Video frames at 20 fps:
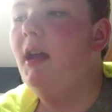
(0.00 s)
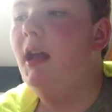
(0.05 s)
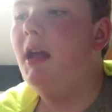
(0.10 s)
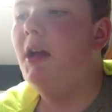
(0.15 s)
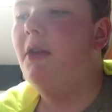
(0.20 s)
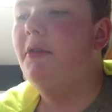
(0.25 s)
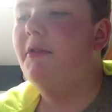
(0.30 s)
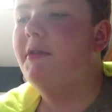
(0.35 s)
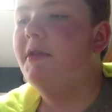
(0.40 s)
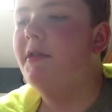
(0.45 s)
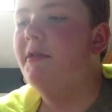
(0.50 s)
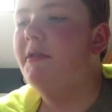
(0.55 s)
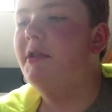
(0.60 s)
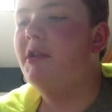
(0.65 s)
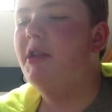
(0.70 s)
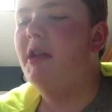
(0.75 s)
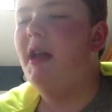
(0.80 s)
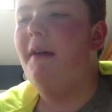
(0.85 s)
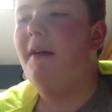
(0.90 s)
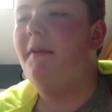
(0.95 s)
And also they
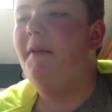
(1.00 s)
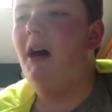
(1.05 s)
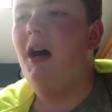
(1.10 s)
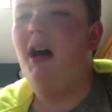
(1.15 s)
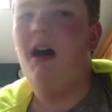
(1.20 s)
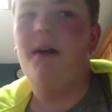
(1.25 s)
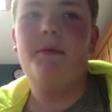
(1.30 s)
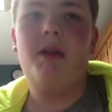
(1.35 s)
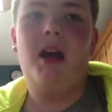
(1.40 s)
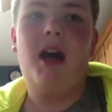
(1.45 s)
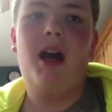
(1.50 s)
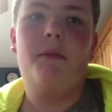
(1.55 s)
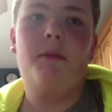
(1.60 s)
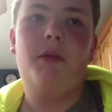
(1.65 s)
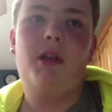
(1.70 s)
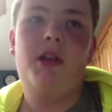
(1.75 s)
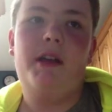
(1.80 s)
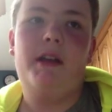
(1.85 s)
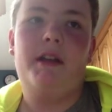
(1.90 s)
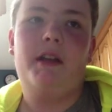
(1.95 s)
should have the
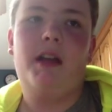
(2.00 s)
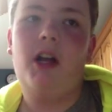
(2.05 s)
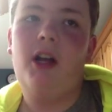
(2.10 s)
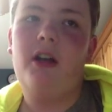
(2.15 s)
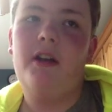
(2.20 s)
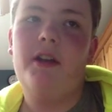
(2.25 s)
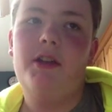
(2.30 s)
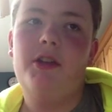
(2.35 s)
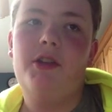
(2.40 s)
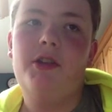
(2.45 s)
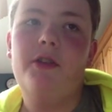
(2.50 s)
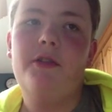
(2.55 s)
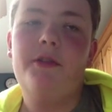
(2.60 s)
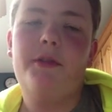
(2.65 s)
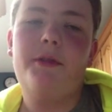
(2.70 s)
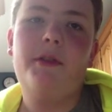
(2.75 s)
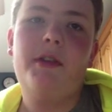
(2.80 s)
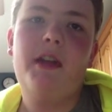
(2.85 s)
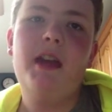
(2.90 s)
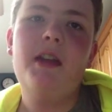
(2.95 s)
Hobgoblin and Carnage. The
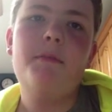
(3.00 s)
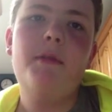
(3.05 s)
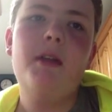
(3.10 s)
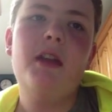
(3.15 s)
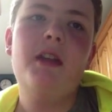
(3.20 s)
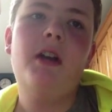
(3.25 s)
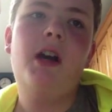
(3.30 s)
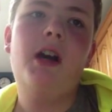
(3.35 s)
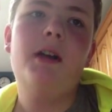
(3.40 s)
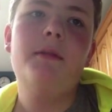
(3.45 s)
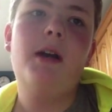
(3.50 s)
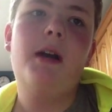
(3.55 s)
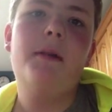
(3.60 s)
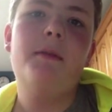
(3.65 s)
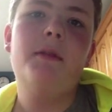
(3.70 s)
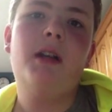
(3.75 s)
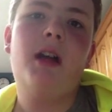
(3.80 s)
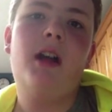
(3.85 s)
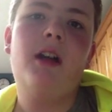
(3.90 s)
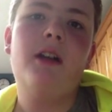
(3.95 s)
Kingpin,
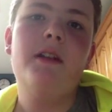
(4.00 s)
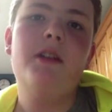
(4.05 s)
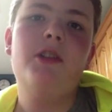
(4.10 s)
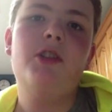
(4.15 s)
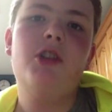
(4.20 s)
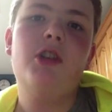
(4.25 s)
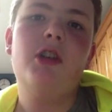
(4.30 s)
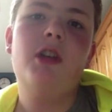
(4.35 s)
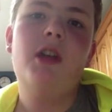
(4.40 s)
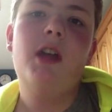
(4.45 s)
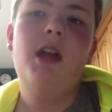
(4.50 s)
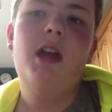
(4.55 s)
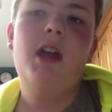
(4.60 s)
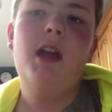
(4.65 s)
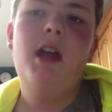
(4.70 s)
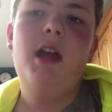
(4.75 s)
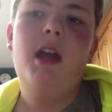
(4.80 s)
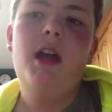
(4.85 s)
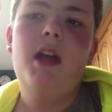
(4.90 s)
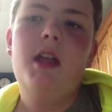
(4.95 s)
Hobgoblin, Carnage,
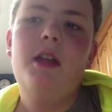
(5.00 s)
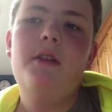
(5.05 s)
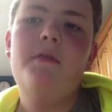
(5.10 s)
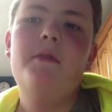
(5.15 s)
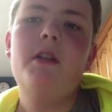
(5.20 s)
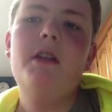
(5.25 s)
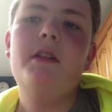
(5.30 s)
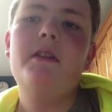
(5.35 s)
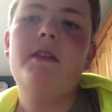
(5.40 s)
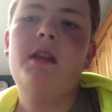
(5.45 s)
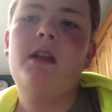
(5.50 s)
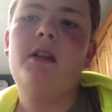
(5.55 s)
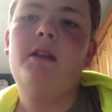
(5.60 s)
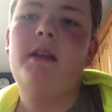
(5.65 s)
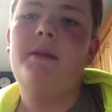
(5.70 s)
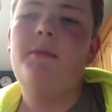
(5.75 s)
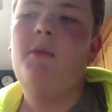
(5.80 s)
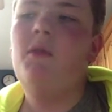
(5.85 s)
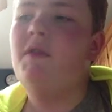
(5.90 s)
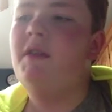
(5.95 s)
they're villains that are
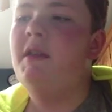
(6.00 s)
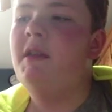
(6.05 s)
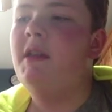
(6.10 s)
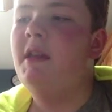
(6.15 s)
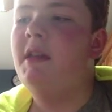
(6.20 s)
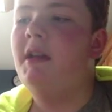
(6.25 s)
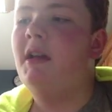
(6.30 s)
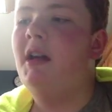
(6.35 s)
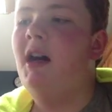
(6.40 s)
like mostly seen in the